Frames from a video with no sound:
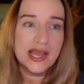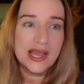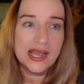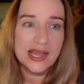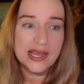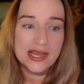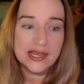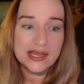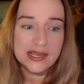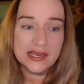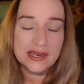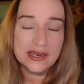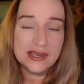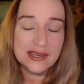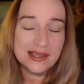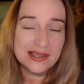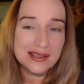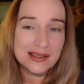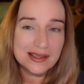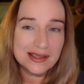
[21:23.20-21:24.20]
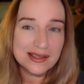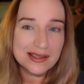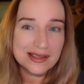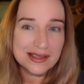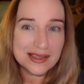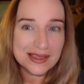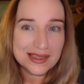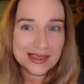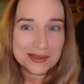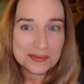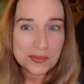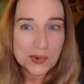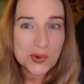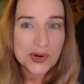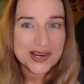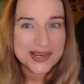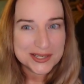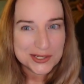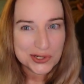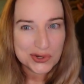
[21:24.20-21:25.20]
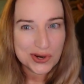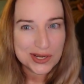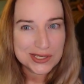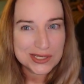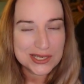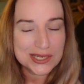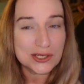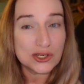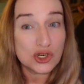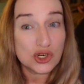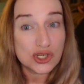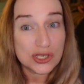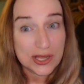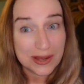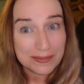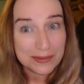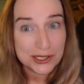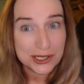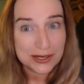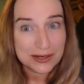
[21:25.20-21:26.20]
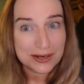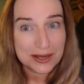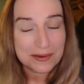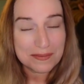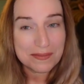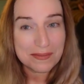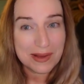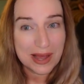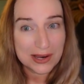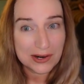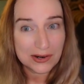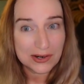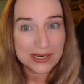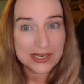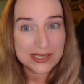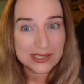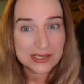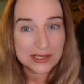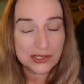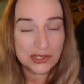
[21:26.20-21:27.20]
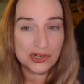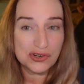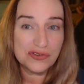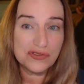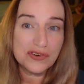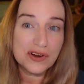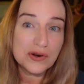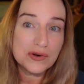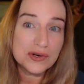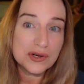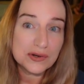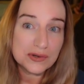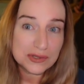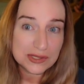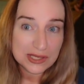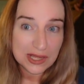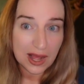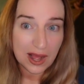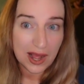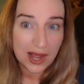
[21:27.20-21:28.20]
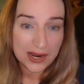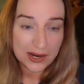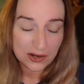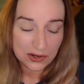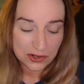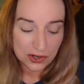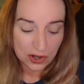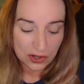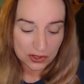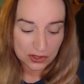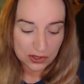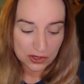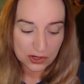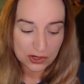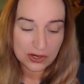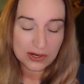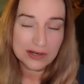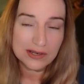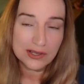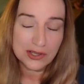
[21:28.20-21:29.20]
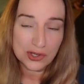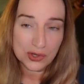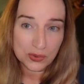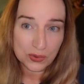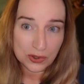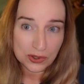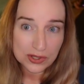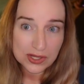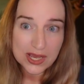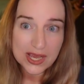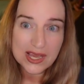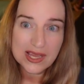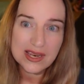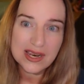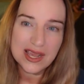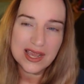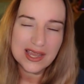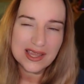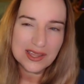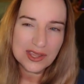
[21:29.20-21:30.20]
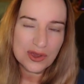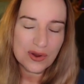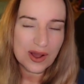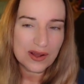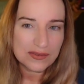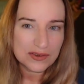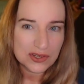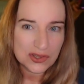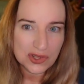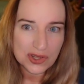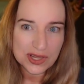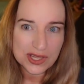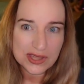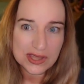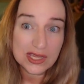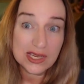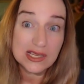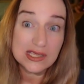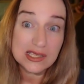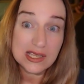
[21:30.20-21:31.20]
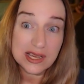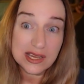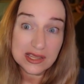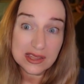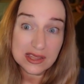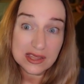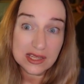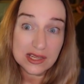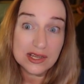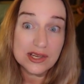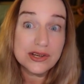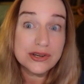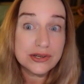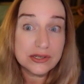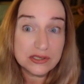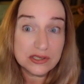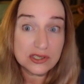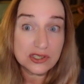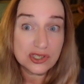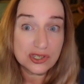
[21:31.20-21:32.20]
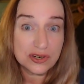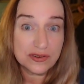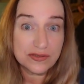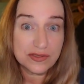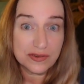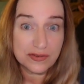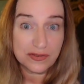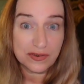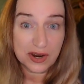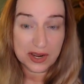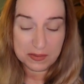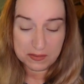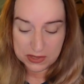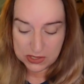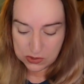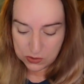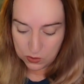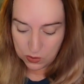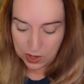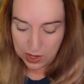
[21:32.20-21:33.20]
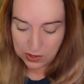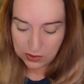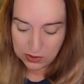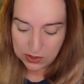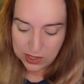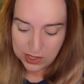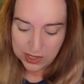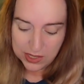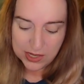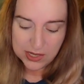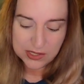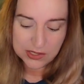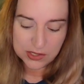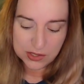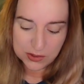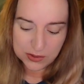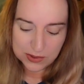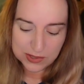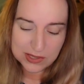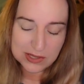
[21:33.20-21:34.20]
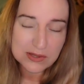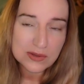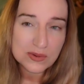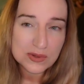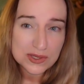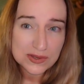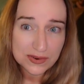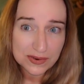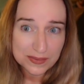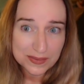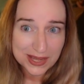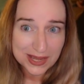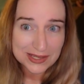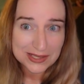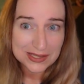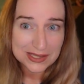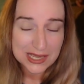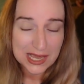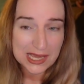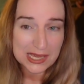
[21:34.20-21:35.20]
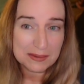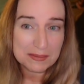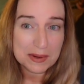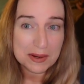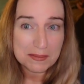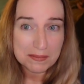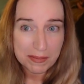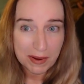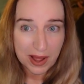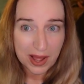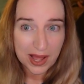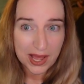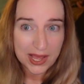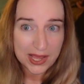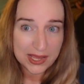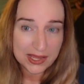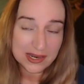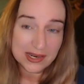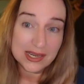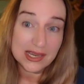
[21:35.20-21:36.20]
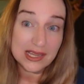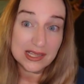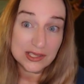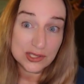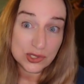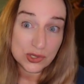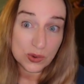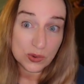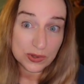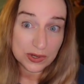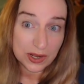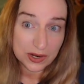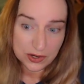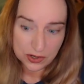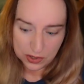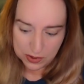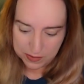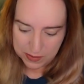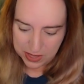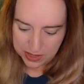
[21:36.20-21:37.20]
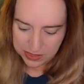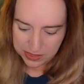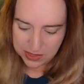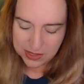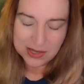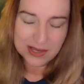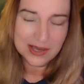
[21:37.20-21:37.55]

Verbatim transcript: and the more interesting your subject matter is in your photos, the higher dollar you will get. And you have to look at things like the condition of the frame as well. So this was from that same buy, and again sold in under a month.